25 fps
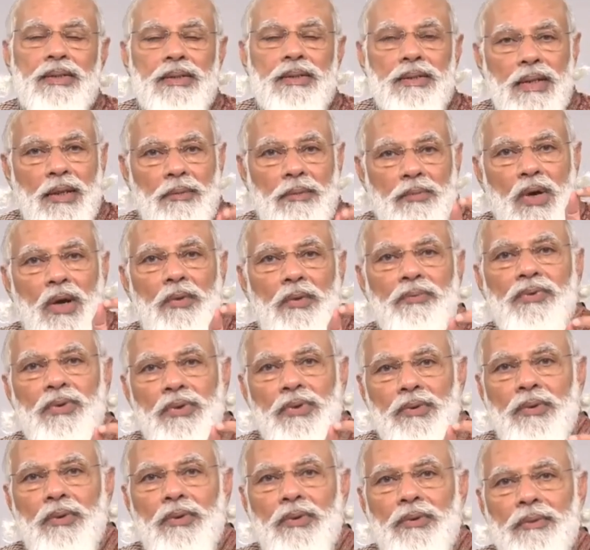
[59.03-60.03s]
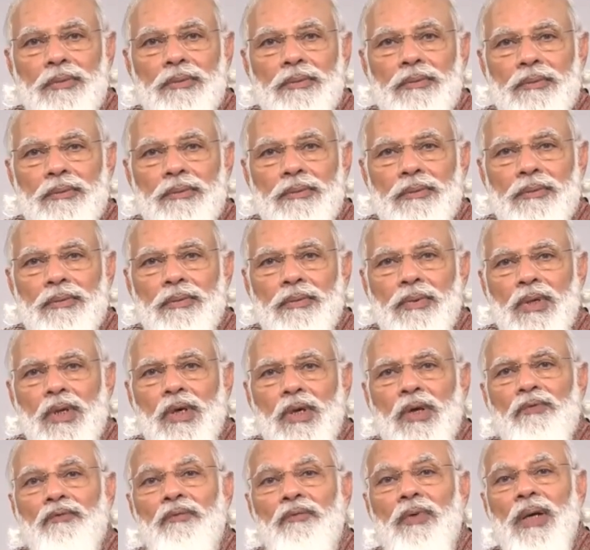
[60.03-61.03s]
some of you
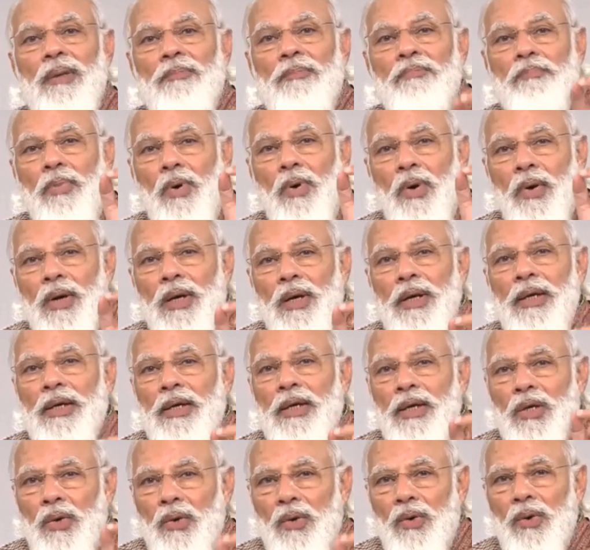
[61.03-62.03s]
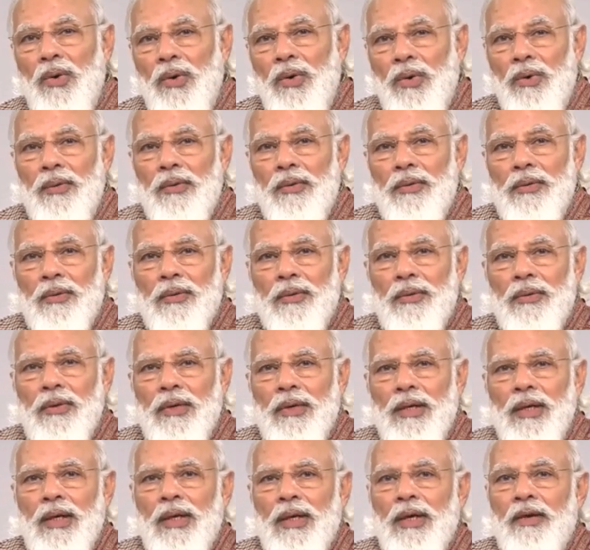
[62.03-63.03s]
will boldly go
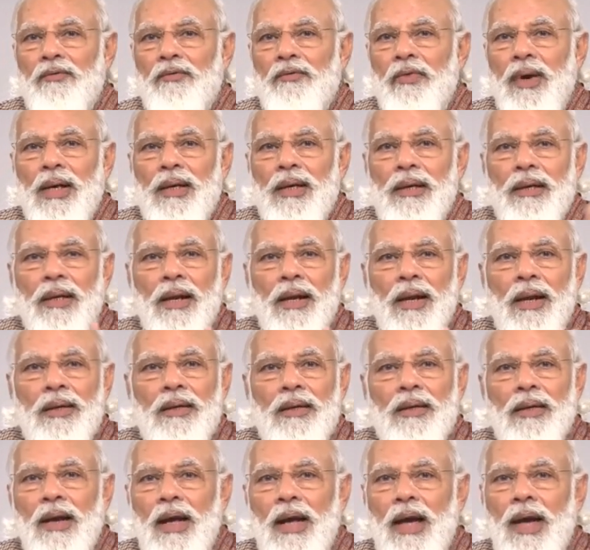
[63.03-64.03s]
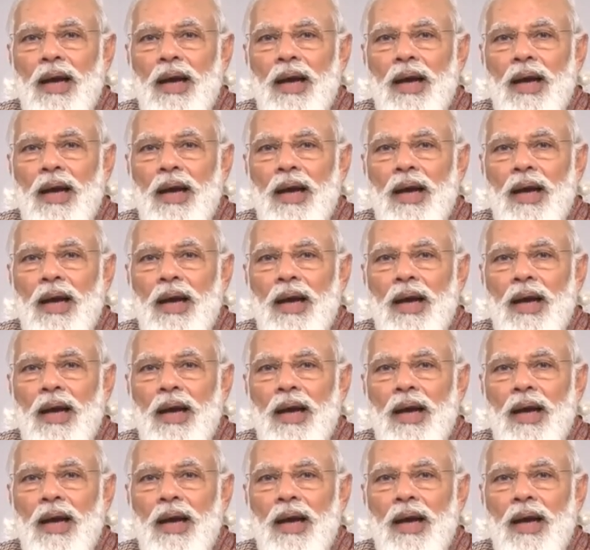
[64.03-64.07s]
where none